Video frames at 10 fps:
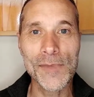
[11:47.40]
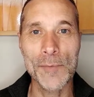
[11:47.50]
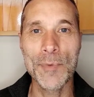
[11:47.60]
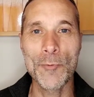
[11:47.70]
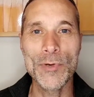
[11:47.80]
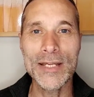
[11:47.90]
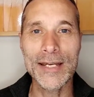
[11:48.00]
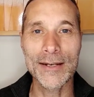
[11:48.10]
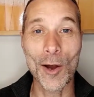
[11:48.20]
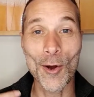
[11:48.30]
But we
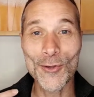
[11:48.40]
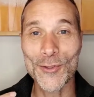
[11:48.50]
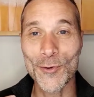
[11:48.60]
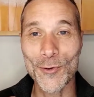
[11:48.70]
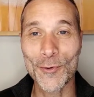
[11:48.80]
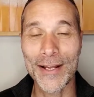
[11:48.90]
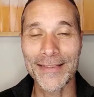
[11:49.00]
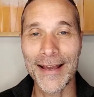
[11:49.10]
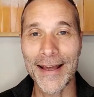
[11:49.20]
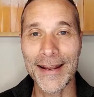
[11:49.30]
can also create
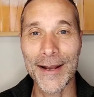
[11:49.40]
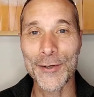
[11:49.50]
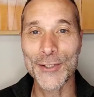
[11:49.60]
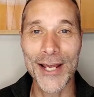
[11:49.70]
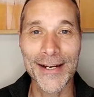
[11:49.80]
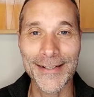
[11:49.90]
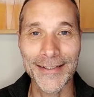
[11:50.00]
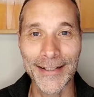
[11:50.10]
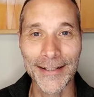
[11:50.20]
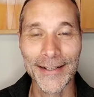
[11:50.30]
that
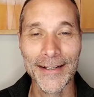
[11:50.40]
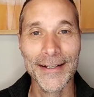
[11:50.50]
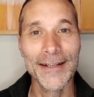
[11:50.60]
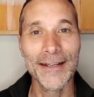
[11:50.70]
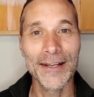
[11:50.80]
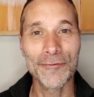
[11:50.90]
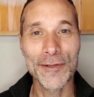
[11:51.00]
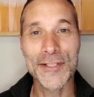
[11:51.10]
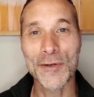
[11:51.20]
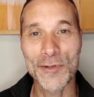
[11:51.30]
energetically if we
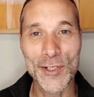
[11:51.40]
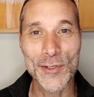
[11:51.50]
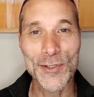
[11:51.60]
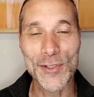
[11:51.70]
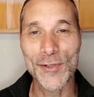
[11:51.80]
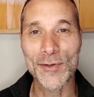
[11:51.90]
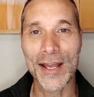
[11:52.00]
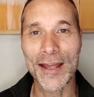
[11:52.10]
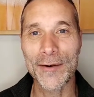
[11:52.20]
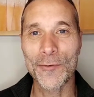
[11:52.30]
so choose to,
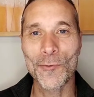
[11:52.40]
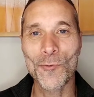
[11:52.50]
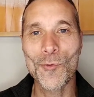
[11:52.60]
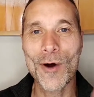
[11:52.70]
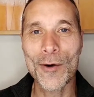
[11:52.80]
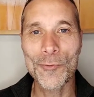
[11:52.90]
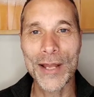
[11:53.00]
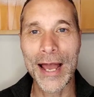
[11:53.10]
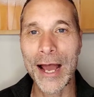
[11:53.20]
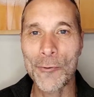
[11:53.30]
and
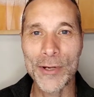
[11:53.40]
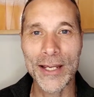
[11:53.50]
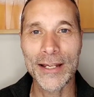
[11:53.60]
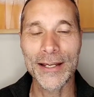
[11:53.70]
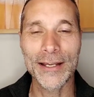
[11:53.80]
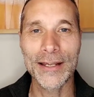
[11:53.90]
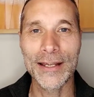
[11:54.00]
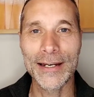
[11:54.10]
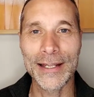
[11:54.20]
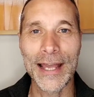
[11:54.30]
how we can
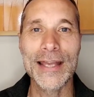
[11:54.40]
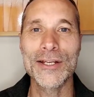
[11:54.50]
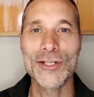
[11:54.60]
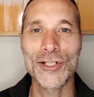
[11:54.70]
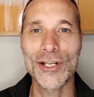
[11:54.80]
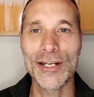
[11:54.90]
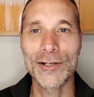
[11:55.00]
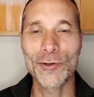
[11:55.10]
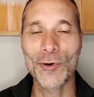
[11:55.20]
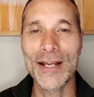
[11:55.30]
engage in
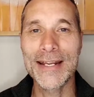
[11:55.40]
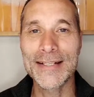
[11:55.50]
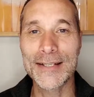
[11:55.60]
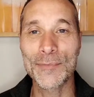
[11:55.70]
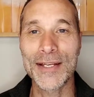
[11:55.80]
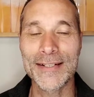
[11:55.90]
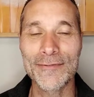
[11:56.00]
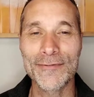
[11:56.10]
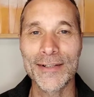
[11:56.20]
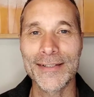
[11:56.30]
creating something
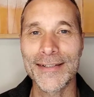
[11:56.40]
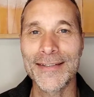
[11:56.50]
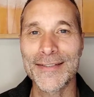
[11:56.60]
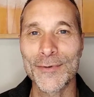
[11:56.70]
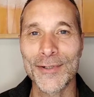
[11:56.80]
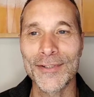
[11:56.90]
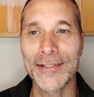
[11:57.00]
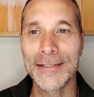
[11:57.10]
different in this world.